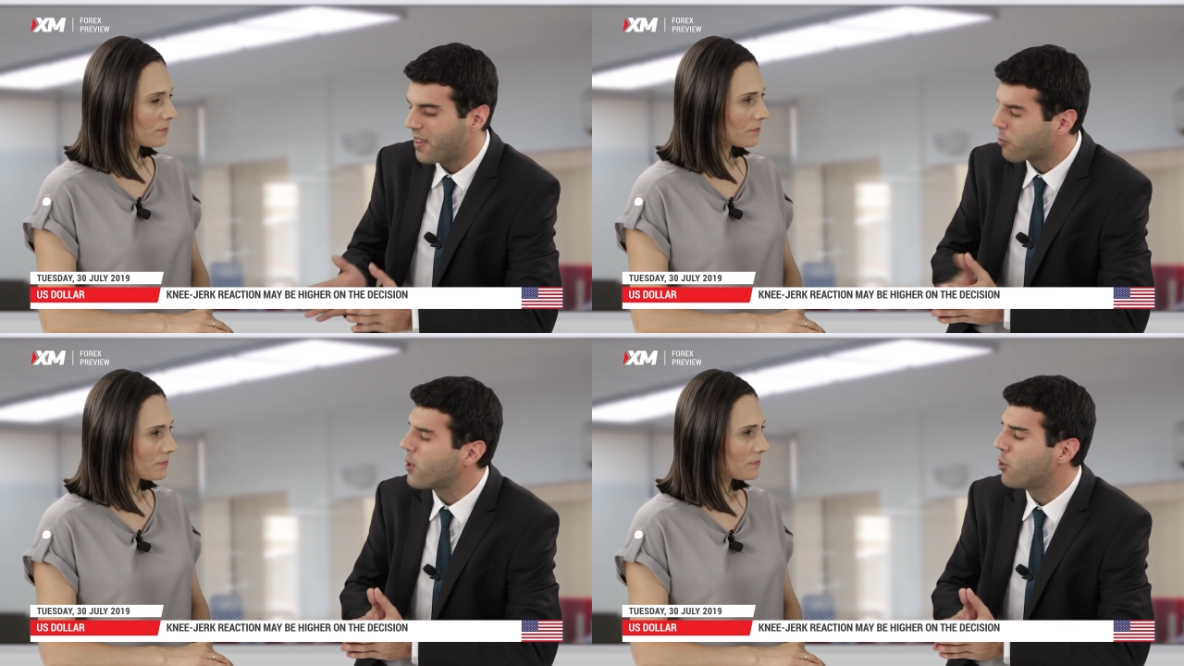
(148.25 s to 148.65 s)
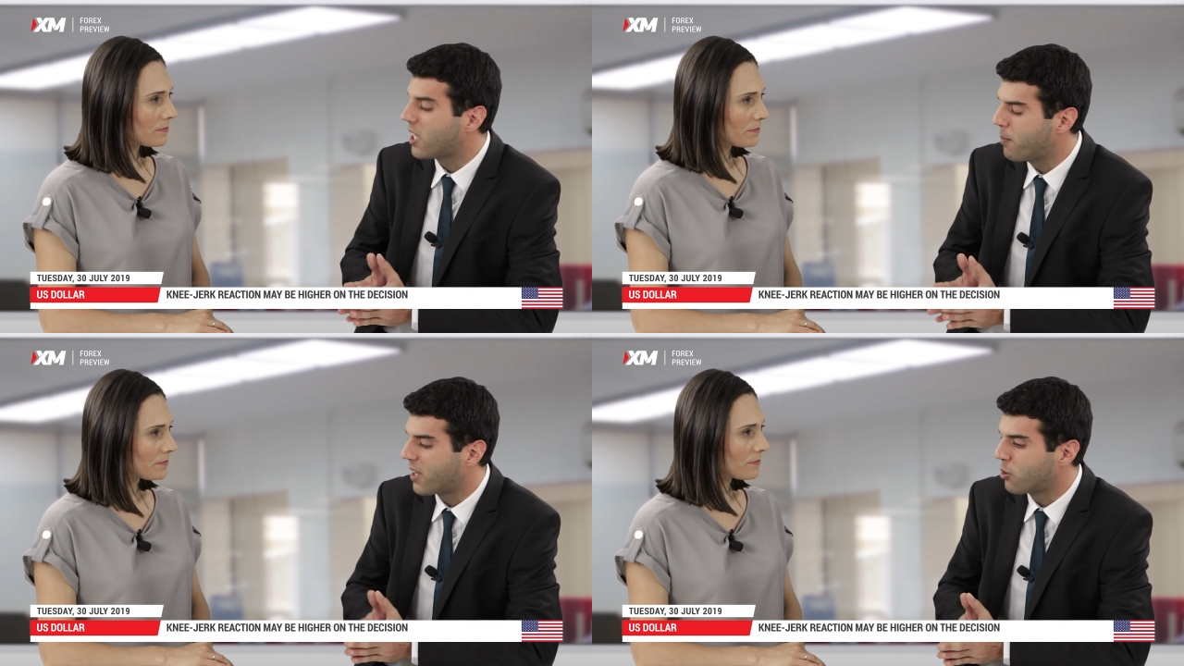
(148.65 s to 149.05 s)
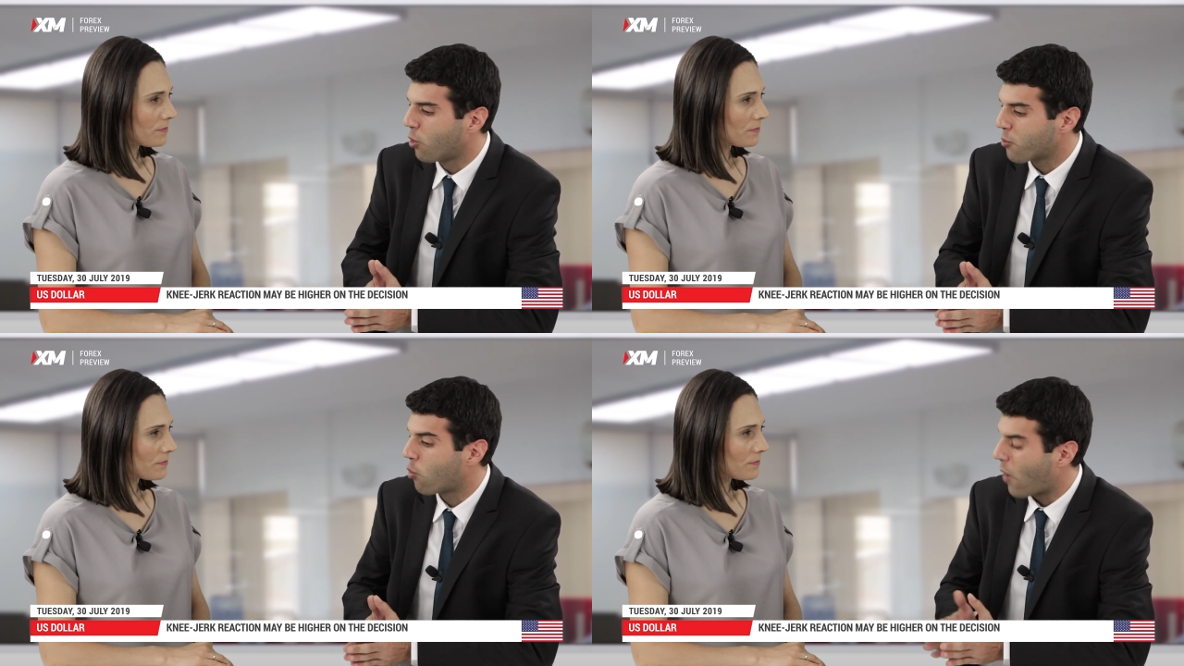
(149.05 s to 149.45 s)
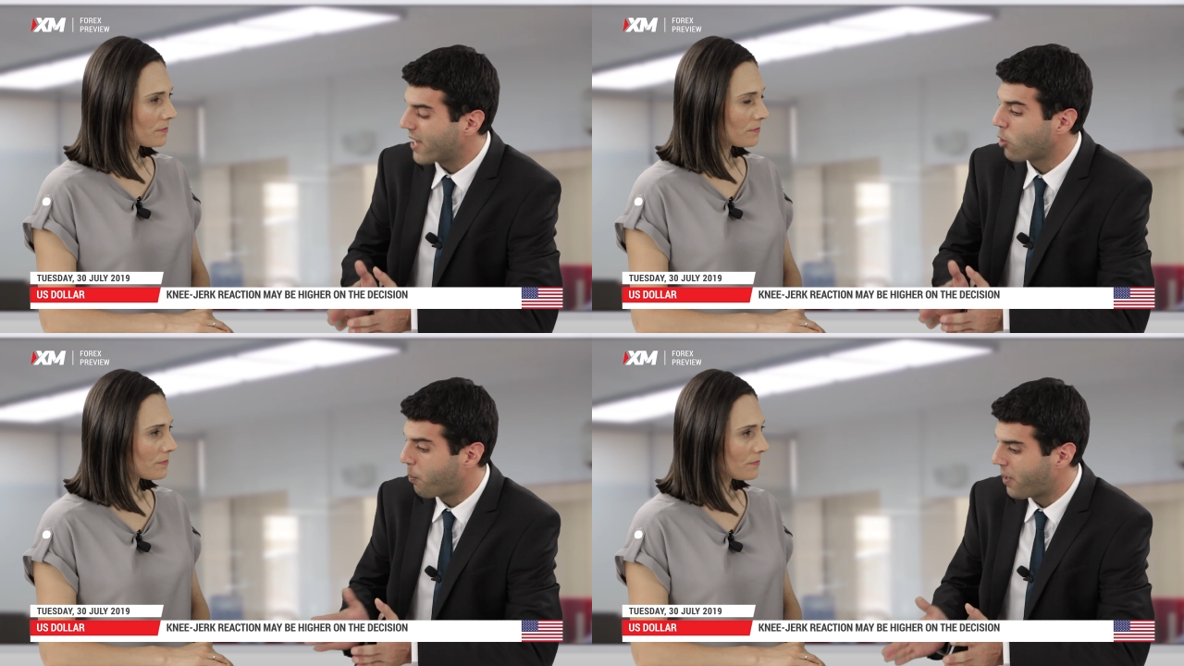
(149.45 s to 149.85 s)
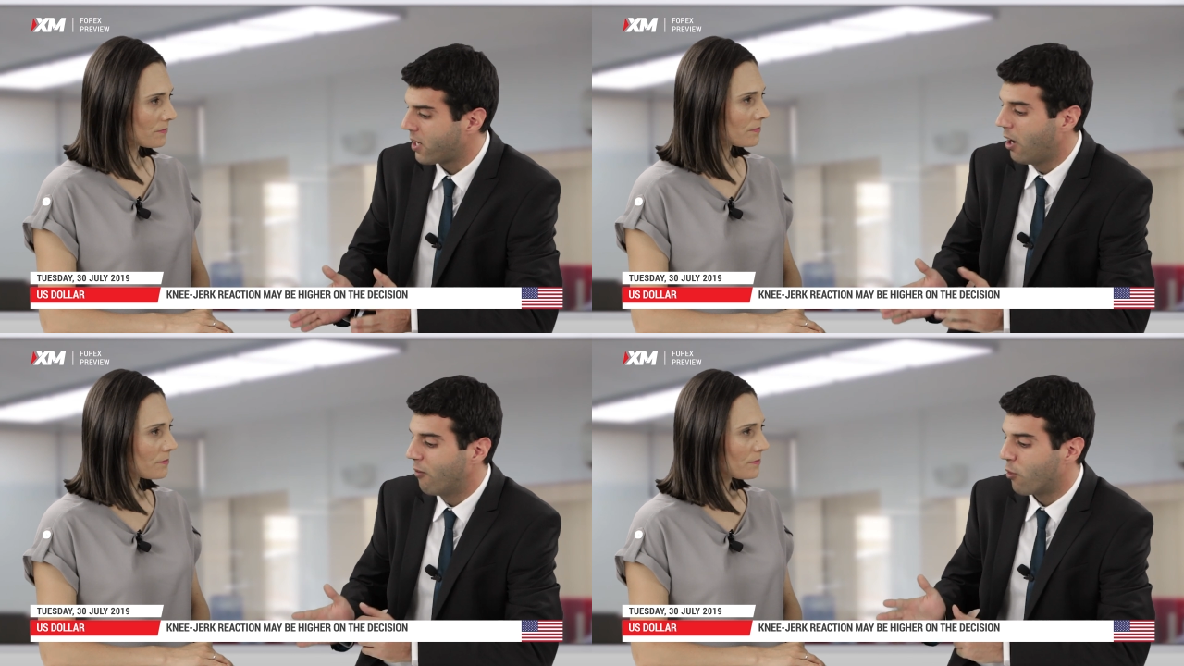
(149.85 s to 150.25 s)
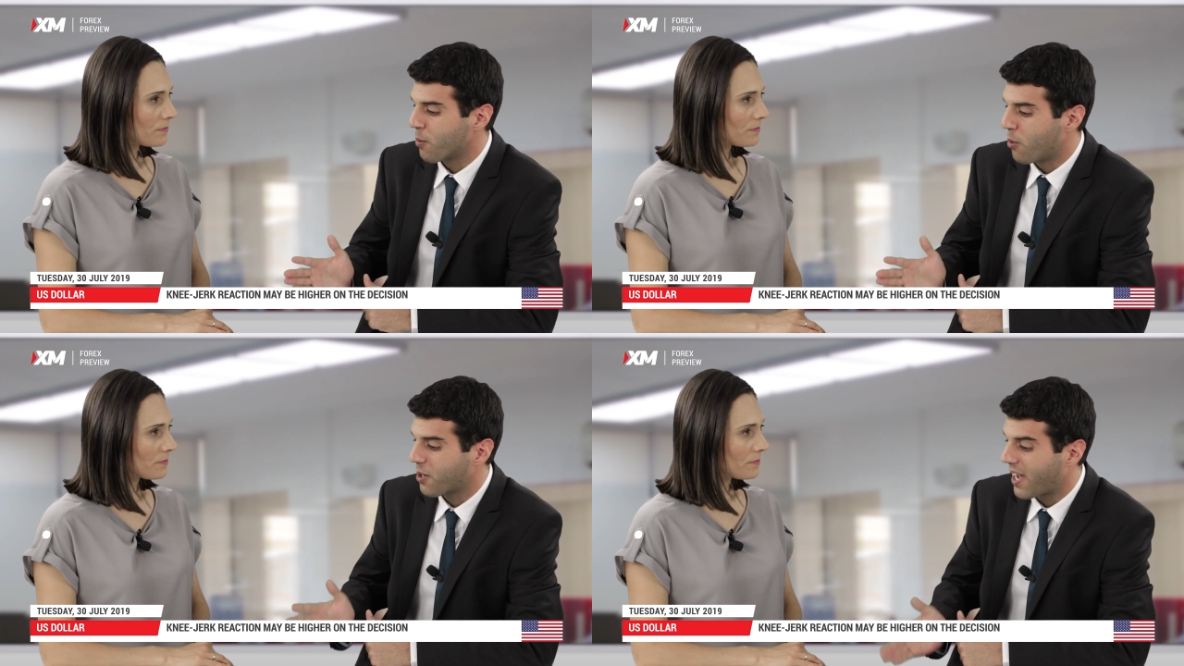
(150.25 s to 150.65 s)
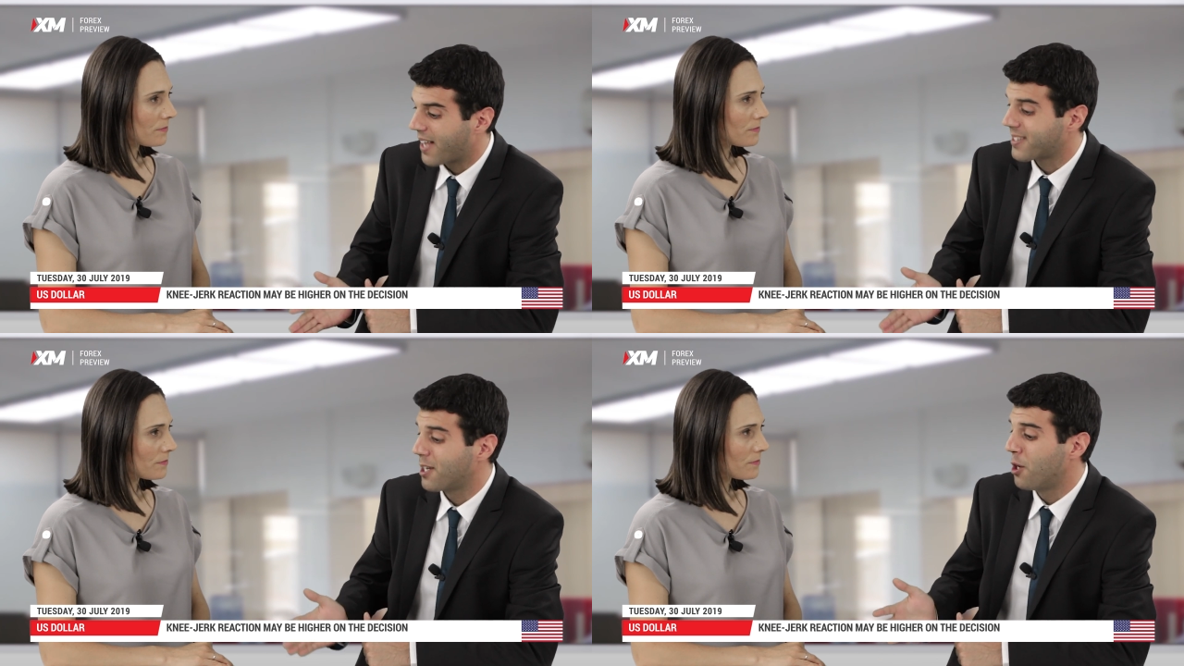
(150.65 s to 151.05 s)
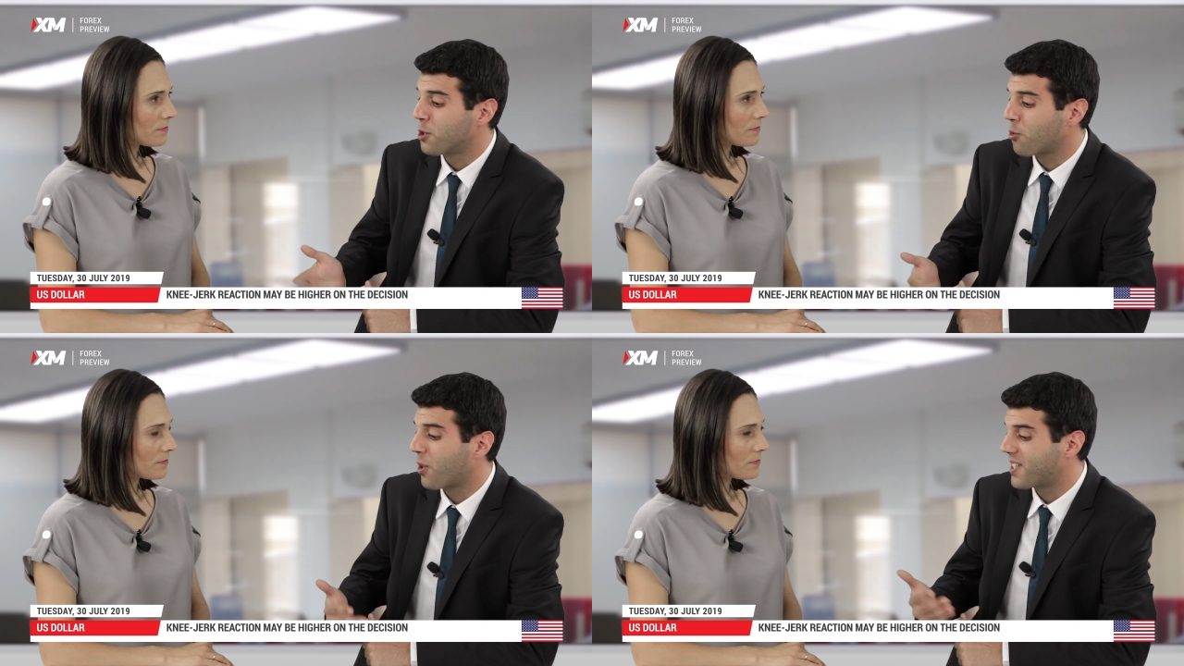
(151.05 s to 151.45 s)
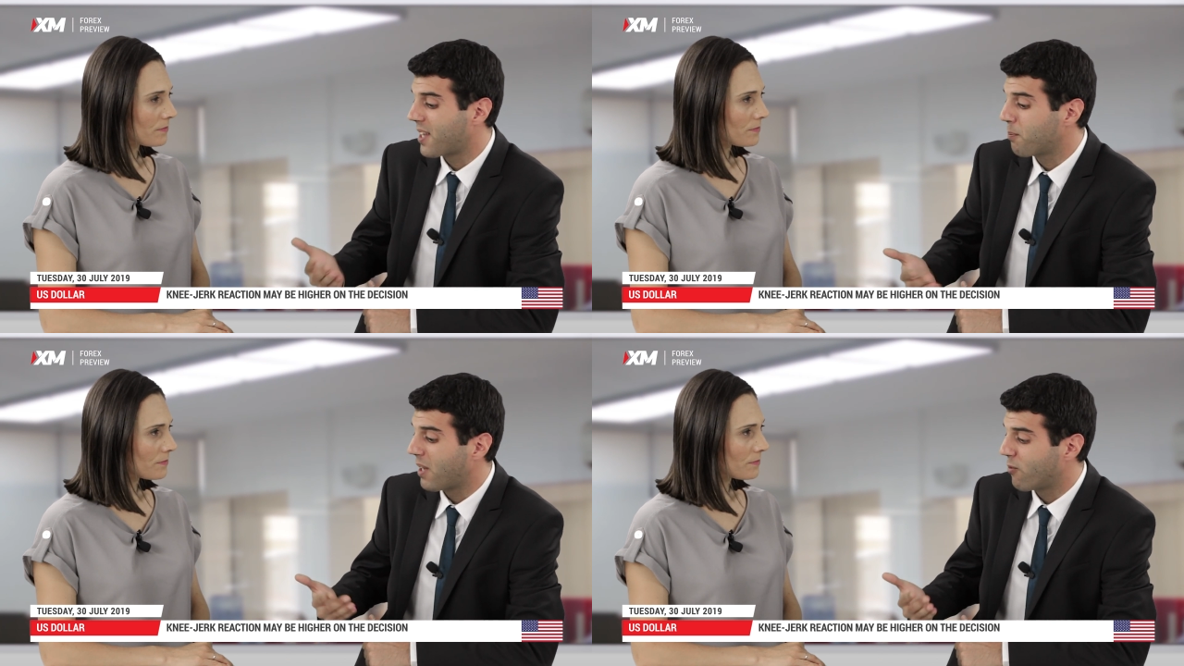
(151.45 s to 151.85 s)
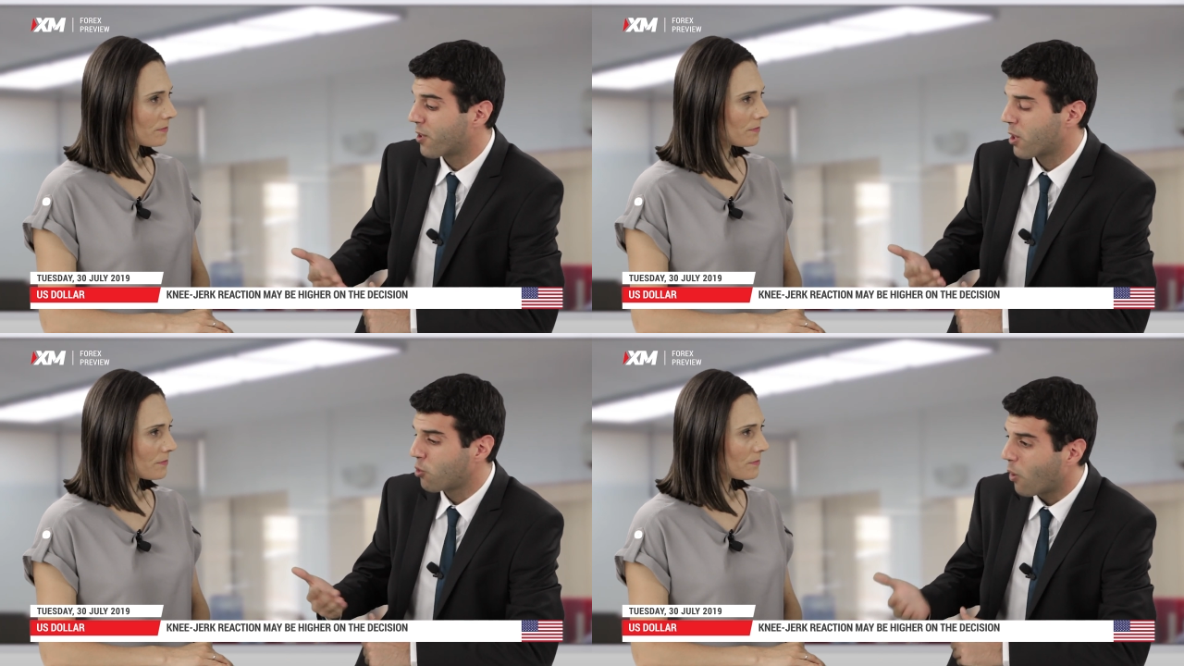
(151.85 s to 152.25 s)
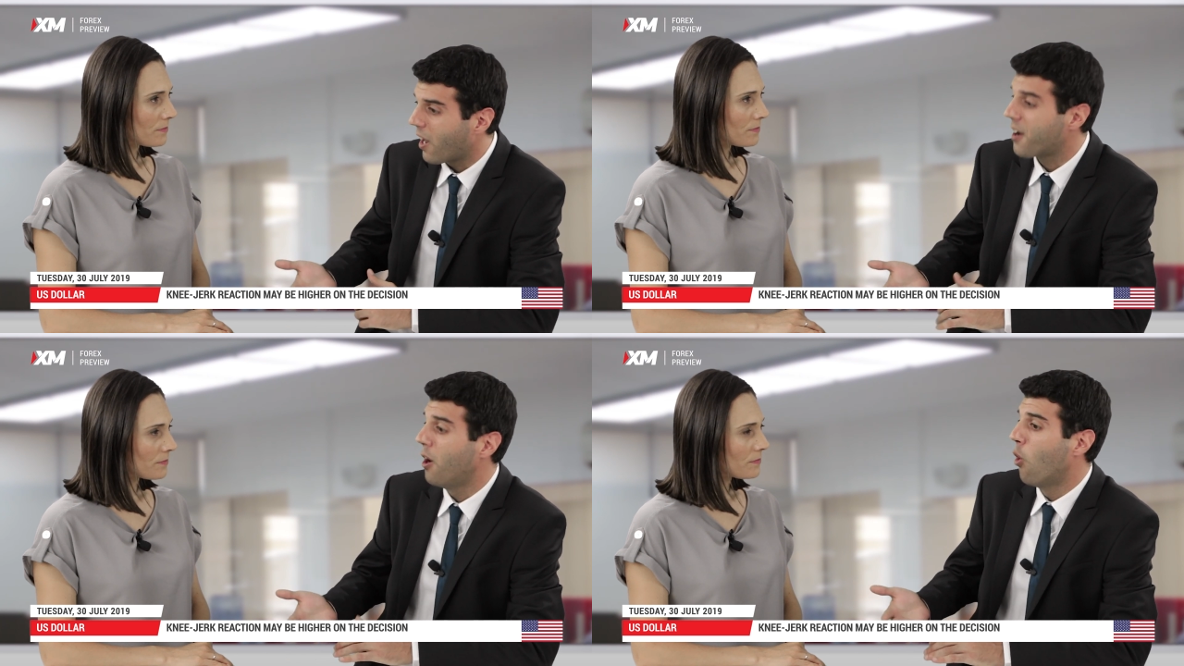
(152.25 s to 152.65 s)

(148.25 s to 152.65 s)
Speaker 1: they're going to keep the door wide open for more cuts. So what does that mean for the dollar?